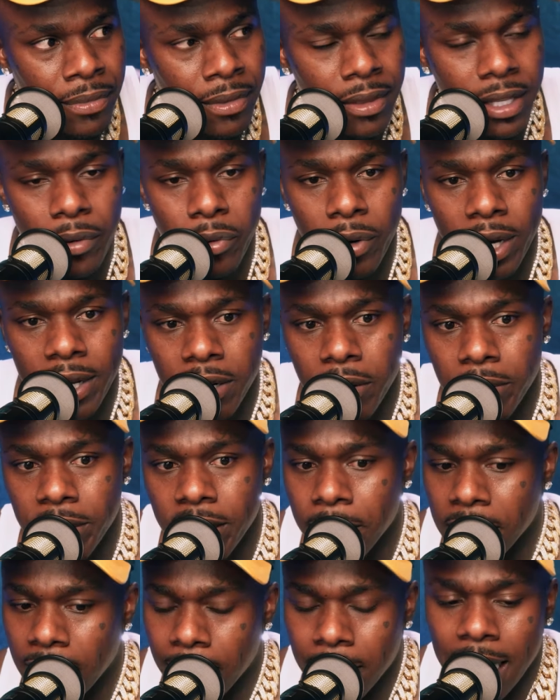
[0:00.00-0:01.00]
That wasn't on
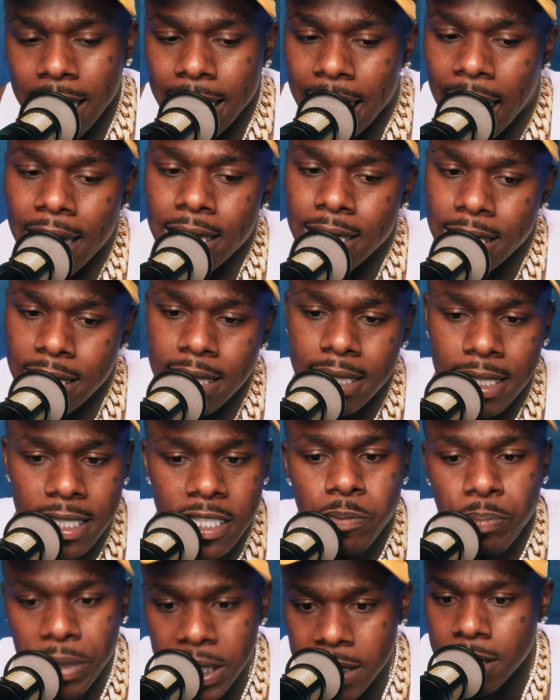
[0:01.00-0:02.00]
there, but I'm like, nah, I need
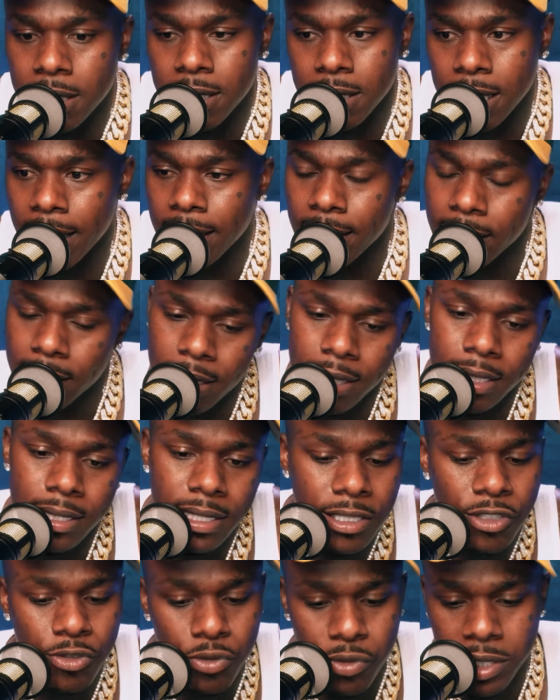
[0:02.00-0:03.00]
these pieces. Like, it need
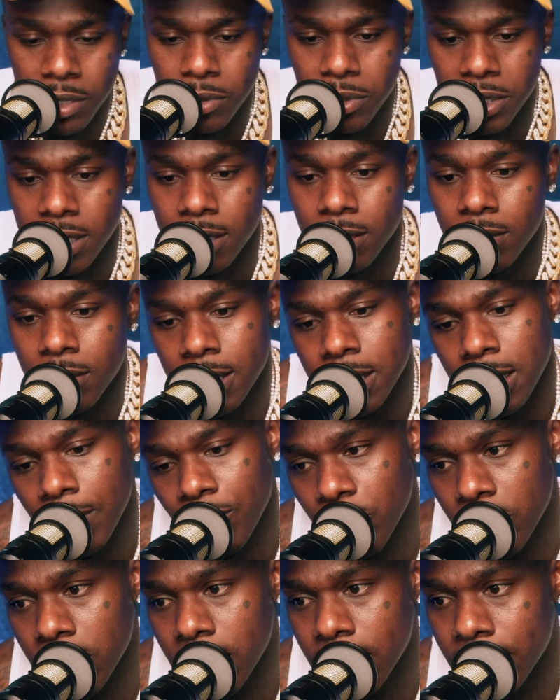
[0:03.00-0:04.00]
this real deal, because
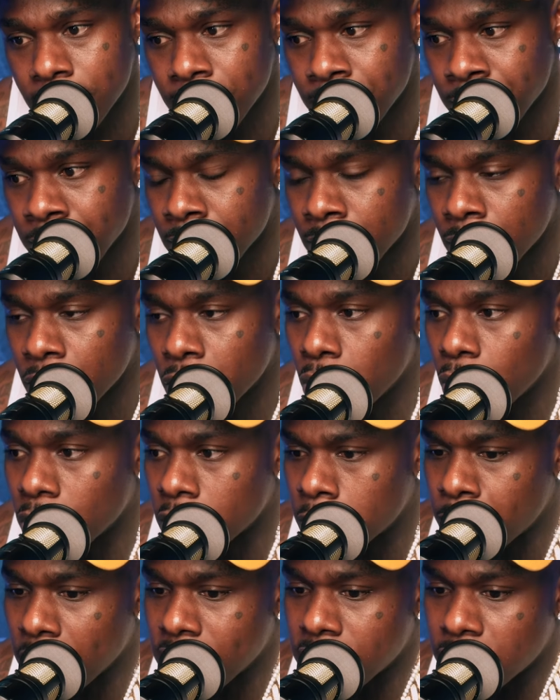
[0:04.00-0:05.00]
I'm really, you know, in a
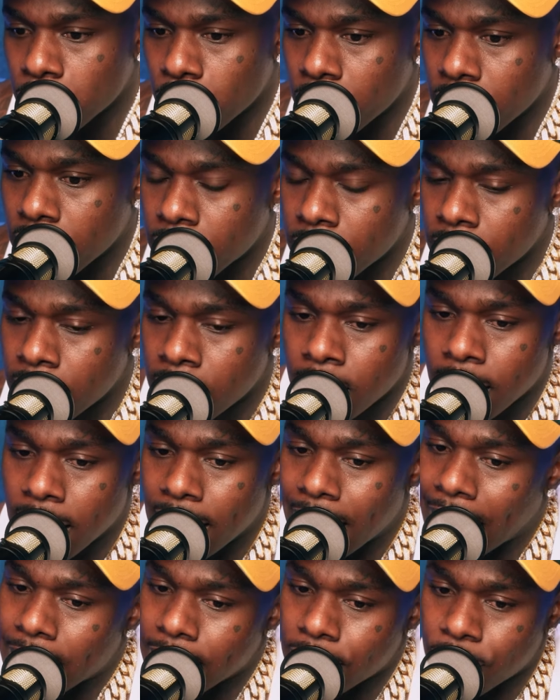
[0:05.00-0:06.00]
space to where,
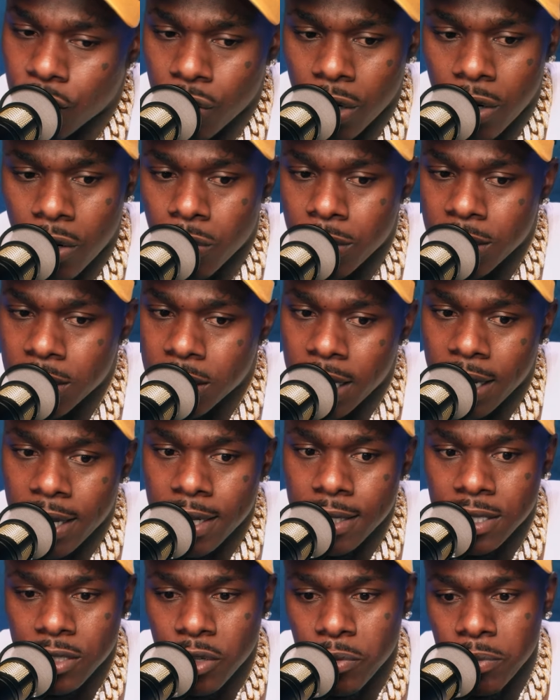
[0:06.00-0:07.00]
and I done grown and
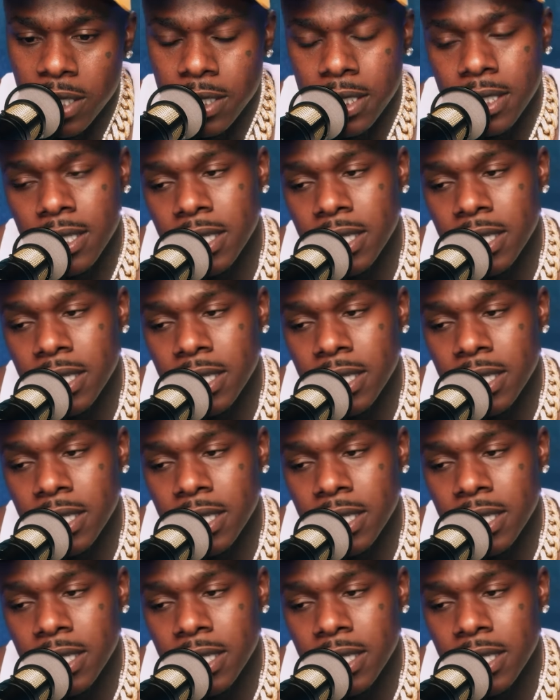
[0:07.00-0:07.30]
changed so much, and